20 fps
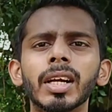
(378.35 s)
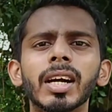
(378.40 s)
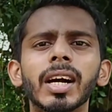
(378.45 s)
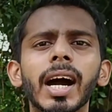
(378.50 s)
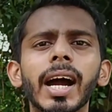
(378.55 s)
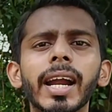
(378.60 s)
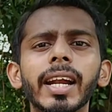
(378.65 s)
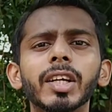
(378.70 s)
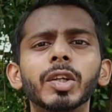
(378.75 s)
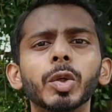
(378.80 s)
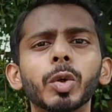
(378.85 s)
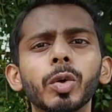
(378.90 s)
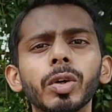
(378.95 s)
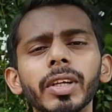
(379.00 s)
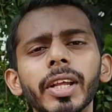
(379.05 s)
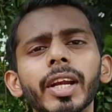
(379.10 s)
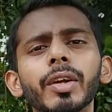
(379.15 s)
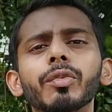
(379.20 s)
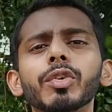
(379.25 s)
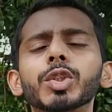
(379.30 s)
I had told
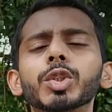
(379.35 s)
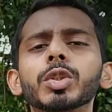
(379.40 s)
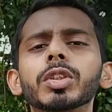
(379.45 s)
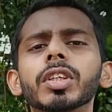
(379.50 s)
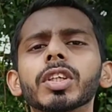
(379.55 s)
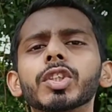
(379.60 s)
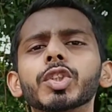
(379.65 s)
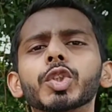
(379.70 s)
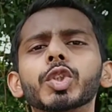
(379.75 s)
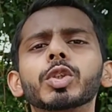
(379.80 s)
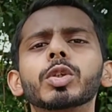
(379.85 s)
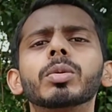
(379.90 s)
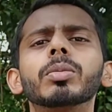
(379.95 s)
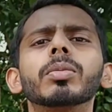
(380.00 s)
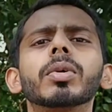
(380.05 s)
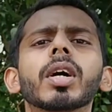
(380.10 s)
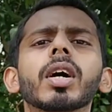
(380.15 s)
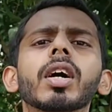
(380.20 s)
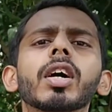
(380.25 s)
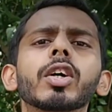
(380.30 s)
that we should consume
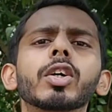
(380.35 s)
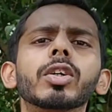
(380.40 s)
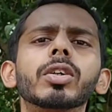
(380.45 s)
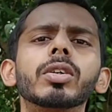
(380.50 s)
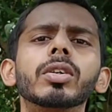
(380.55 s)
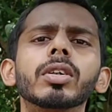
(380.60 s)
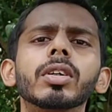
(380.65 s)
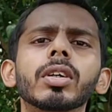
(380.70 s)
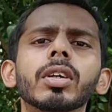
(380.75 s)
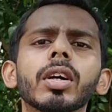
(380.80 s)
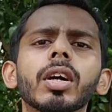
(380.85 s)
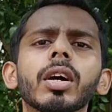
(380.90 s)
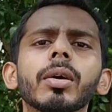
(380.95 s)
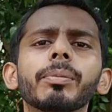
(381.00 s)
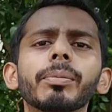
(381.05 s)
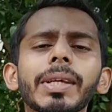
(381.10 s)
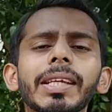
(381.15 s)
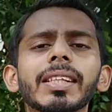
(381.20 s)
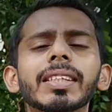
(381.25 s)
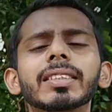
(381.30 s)
our
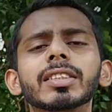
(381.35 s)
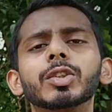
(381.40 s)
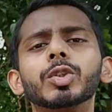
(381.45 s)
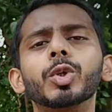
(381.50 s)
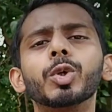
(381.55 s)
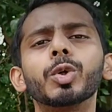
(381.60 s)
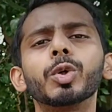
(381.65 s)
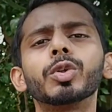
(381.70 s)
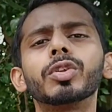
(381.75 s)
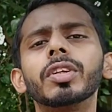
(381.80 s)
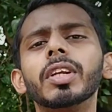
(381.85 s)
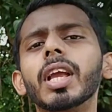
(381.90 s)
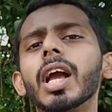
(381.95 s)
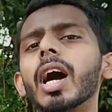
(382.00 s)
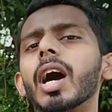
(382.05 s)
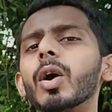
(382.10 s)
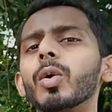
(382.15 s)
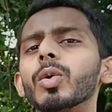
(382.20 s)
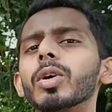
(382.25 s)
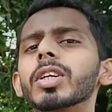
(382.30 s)
meals 2 to 3
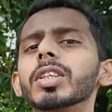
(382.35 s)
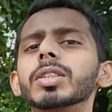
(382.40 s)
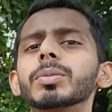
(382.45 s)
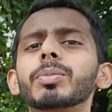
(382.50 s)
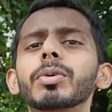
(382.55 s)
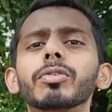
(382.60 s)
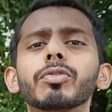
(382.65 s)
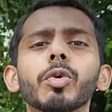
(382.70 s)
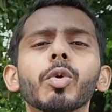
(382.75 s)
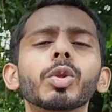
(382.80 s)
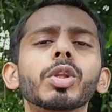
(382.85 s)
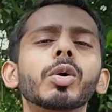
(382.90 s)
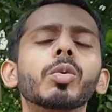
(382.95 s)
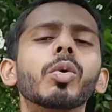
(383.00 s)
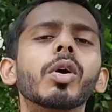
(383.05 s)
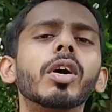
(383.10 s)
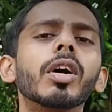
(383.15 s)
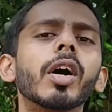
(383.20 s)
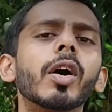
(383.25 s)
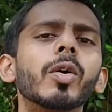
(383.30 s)
hours before the
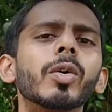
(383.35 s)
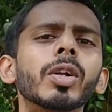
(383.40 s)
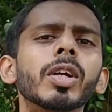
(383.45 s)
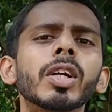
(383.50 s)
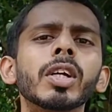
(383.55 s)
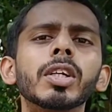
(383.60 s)
workout.